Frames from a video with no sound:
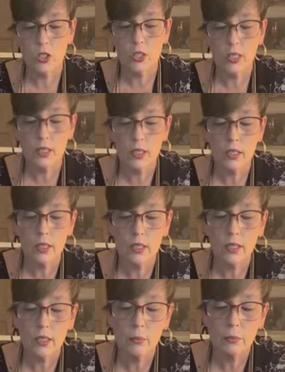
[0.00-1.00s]
Just
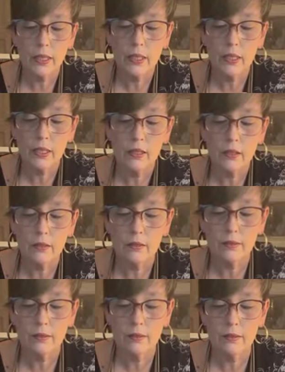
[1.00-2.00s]
a little bit.